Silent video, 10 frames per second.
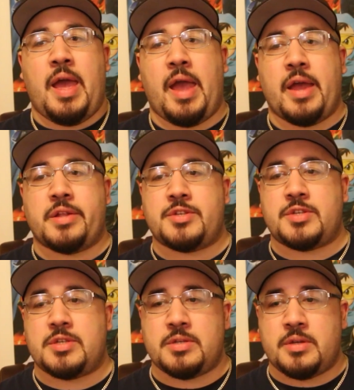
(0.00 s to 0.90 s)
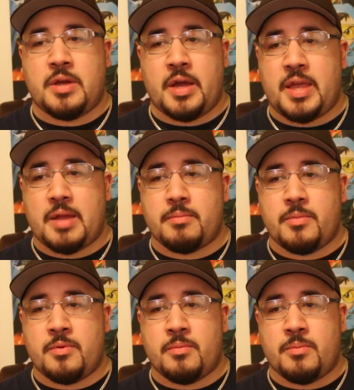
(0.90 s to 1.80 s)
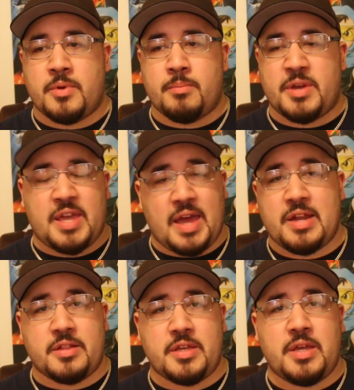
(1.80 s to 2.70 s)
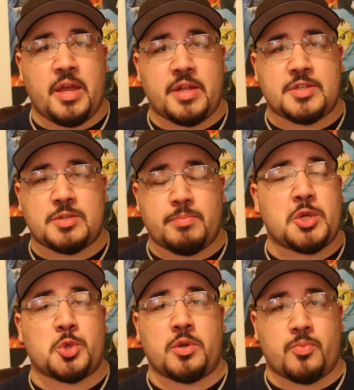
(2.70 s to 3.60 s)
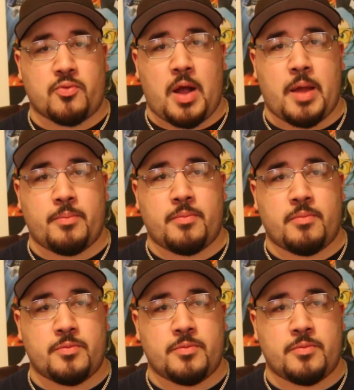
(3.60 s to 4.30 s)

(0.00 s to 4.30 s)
And again, mechanically, it's Metroid Prime.